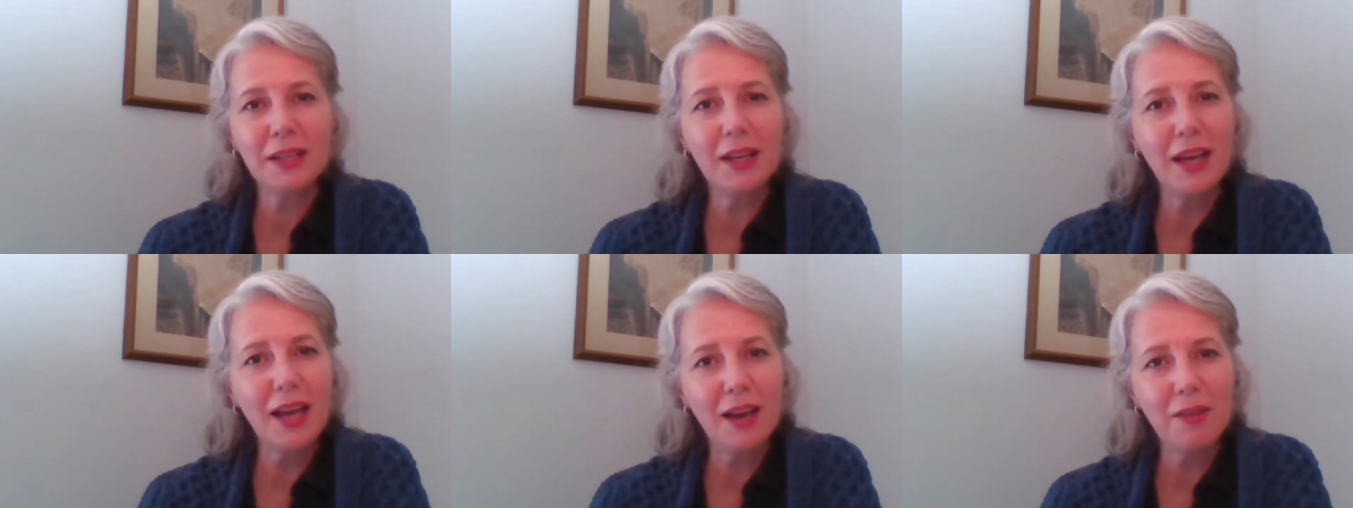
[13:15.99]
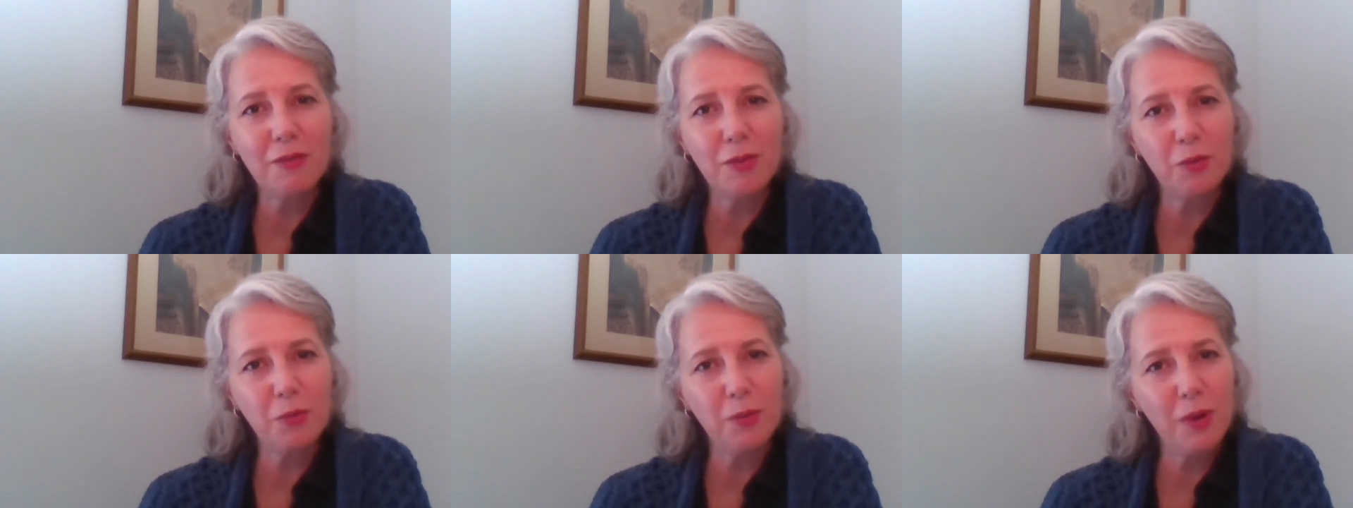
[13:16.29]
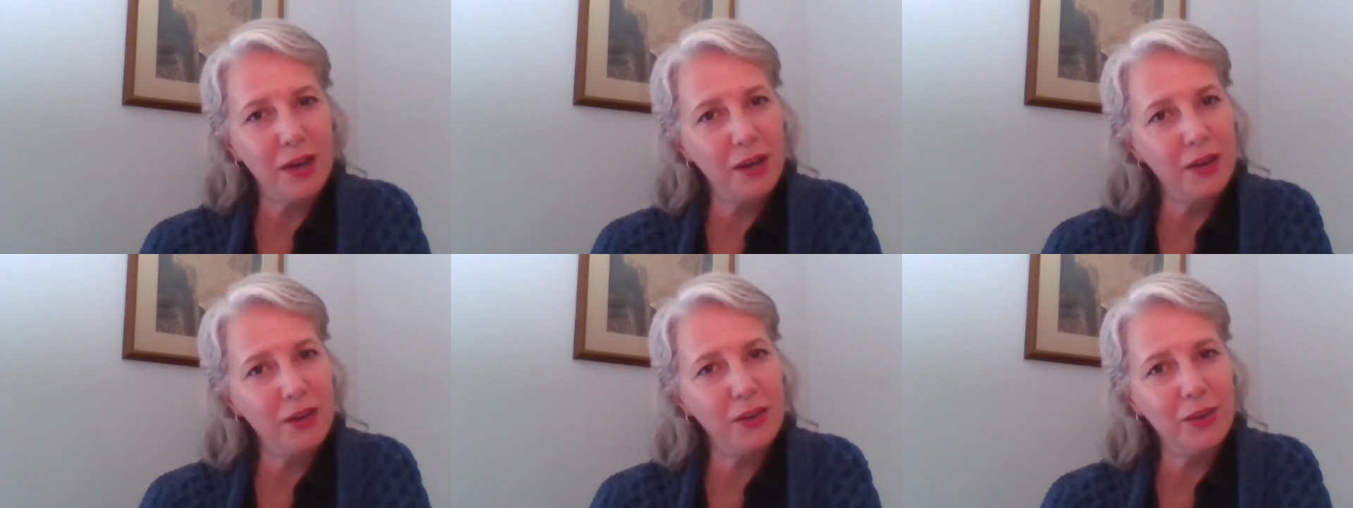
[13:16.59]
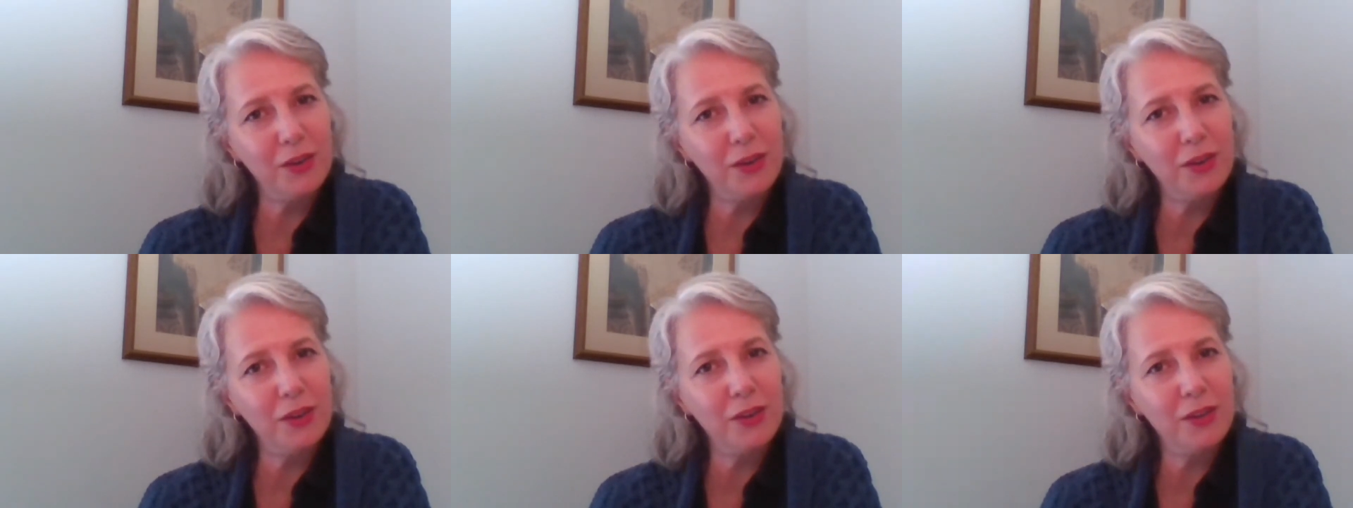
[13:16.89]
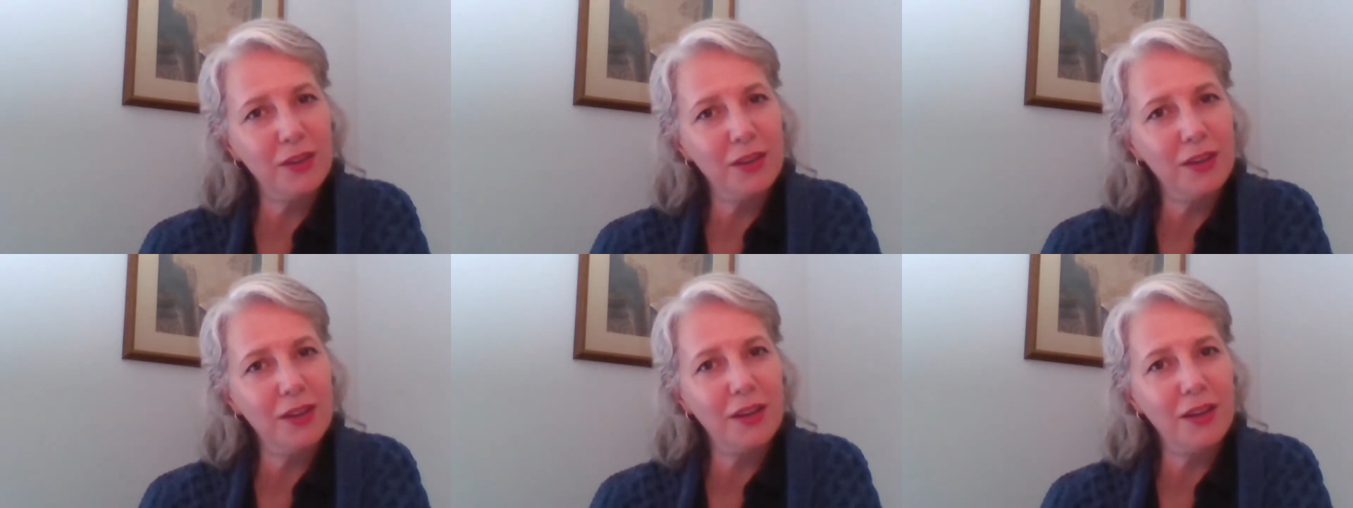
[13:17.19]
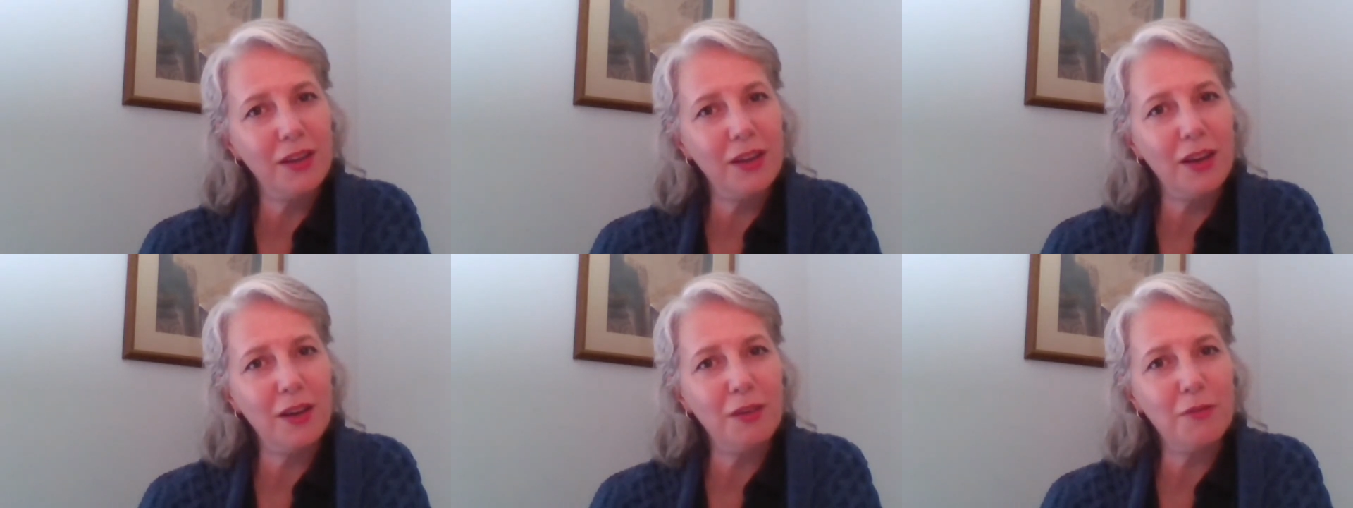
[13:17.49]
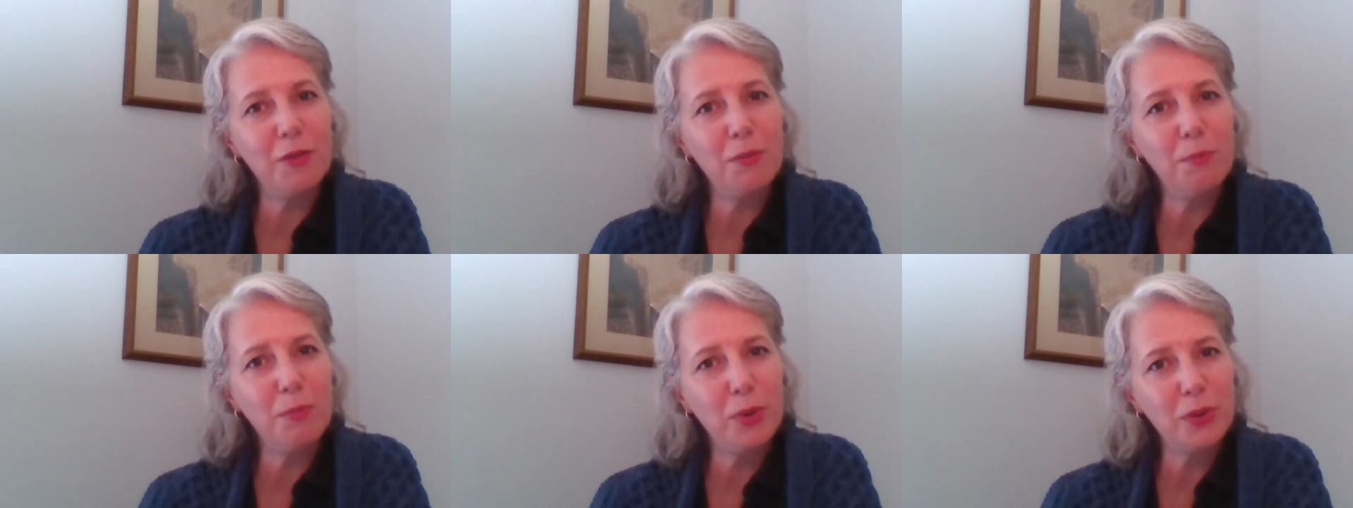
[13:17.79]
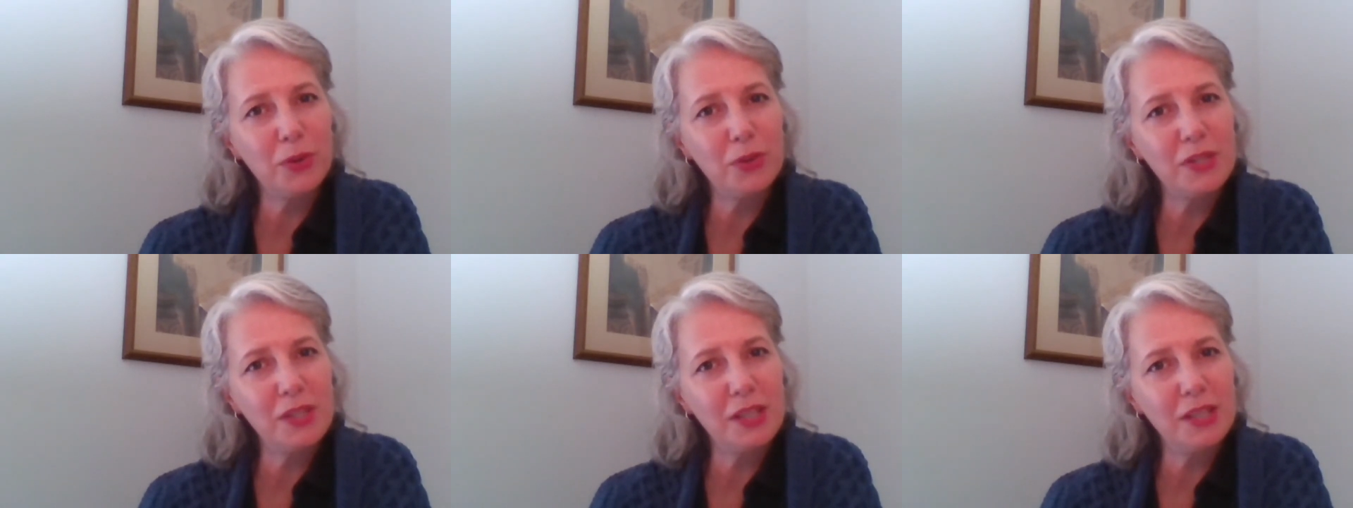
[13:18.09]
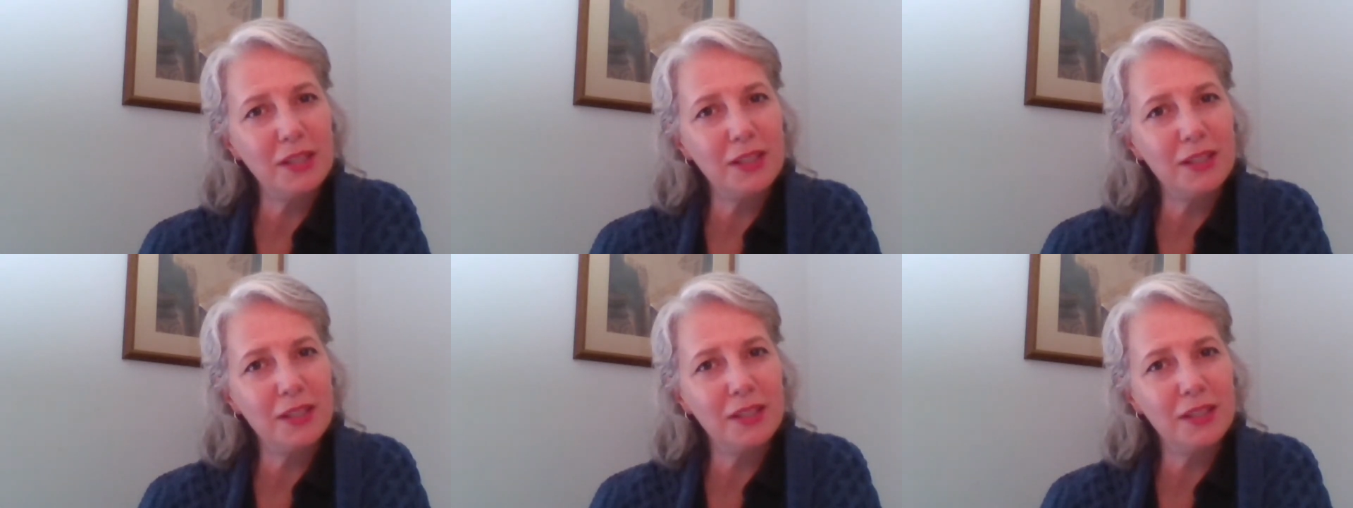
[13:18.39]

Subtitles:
to have a record of a person?